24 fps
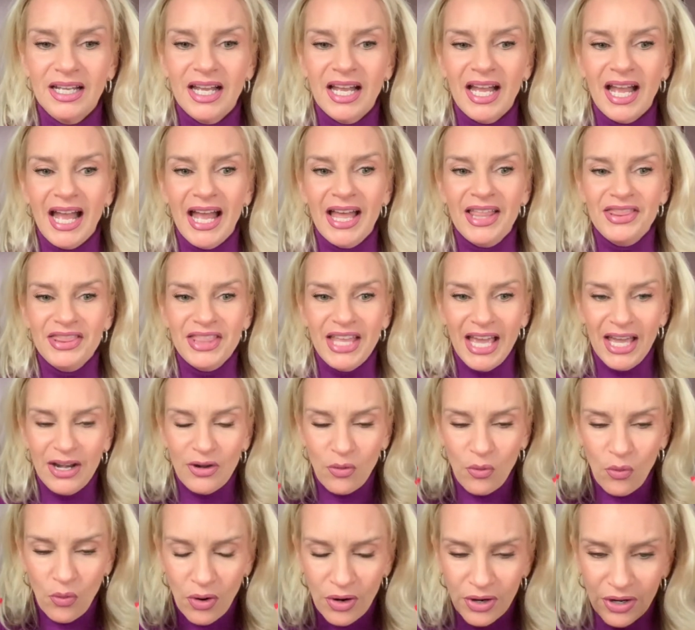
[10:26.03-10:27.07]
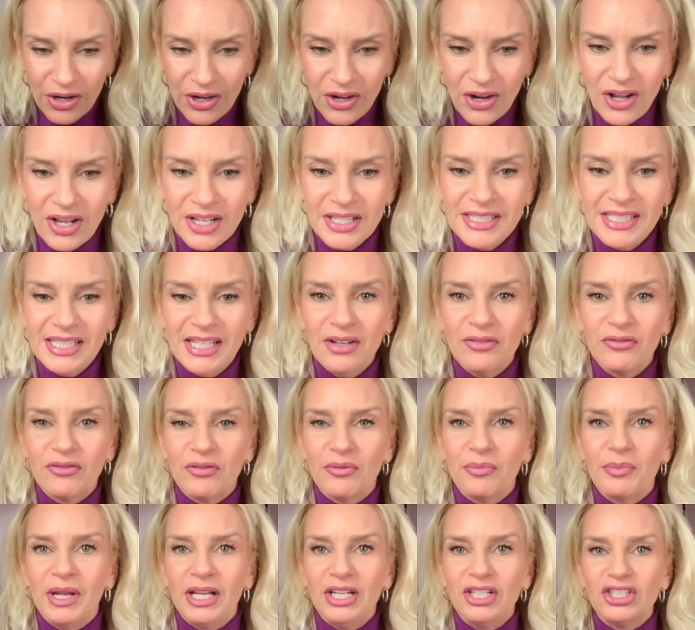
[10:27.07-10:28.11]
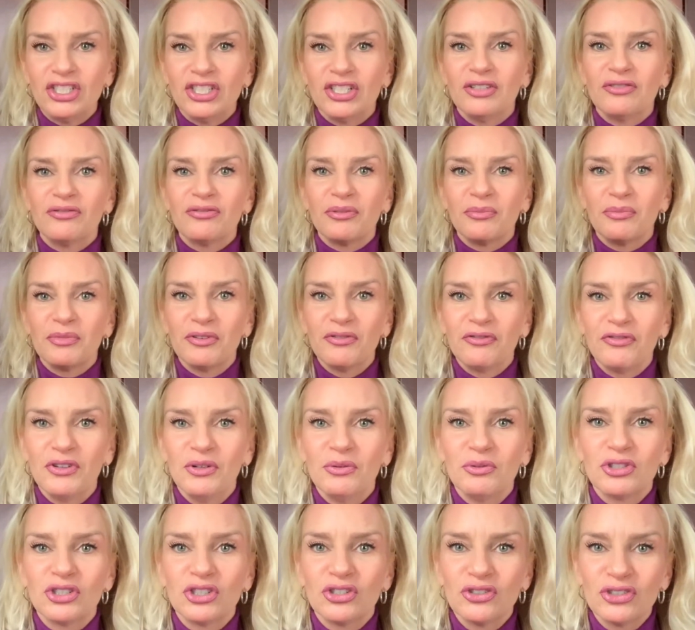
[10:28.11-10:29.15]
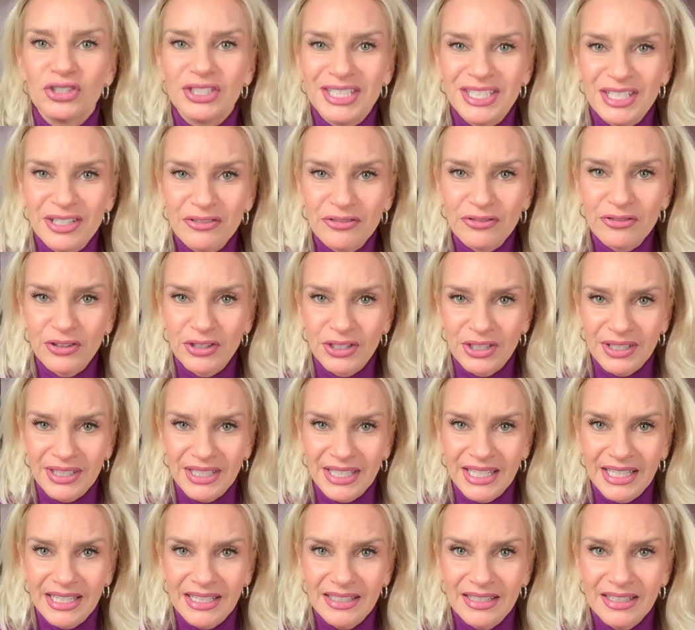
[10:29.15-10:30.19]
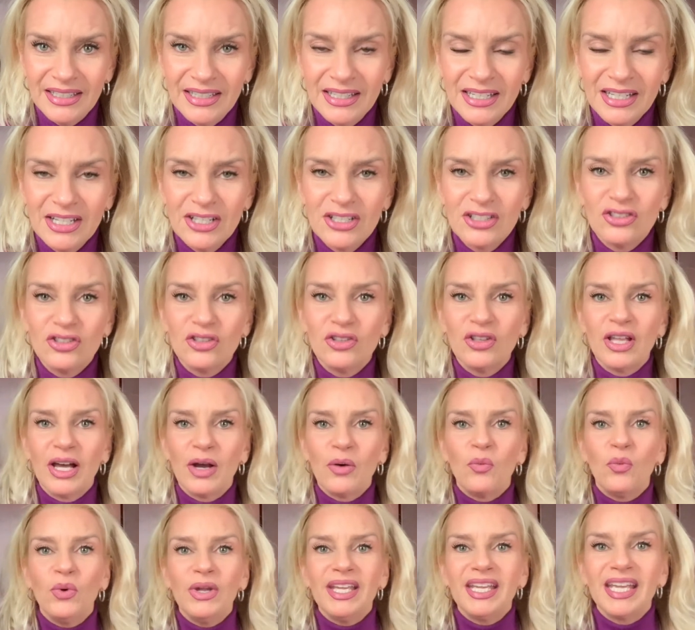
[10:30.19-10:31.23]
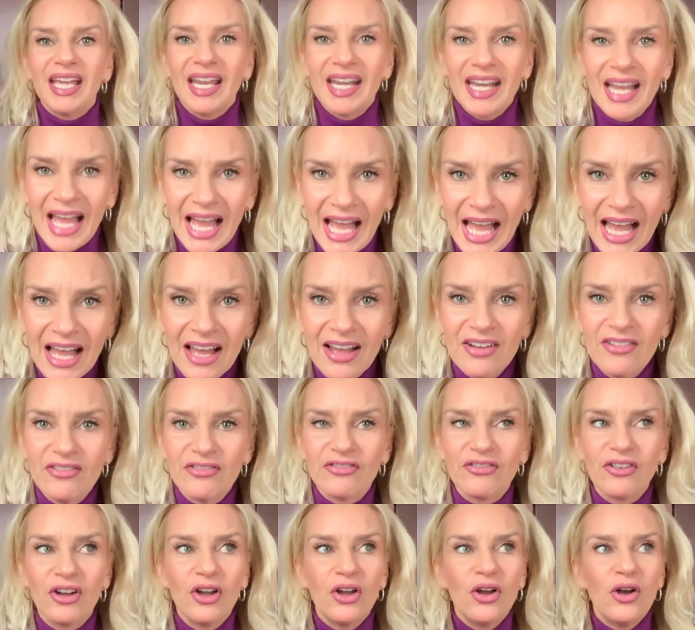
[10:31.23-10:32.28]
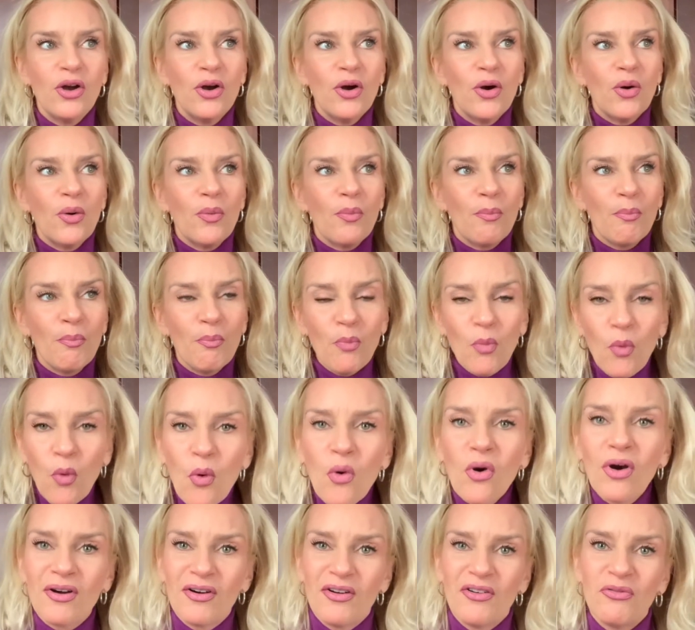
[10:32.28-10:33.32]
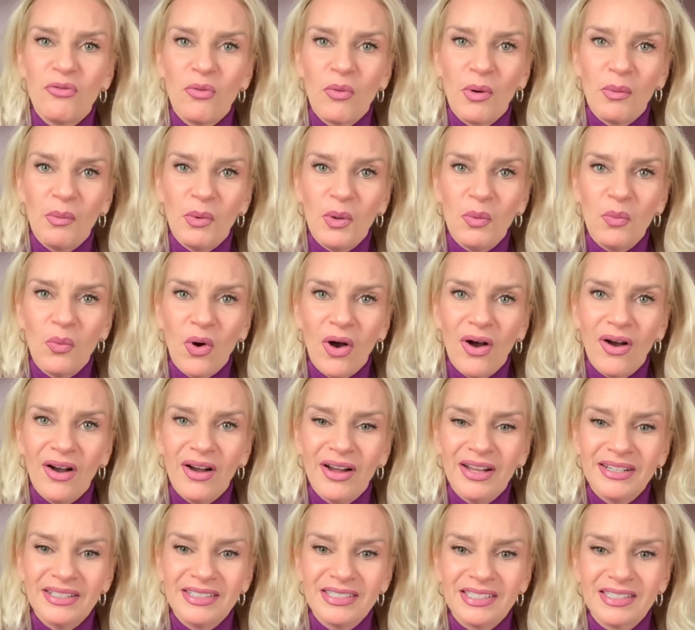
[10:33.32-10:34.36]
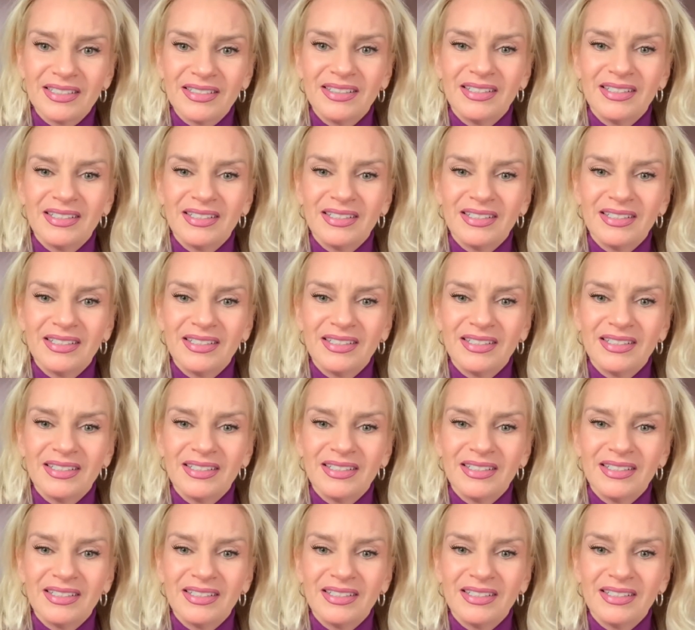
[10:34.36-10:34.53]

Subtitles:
and then organize the information from the future differently so that we can have more of what we want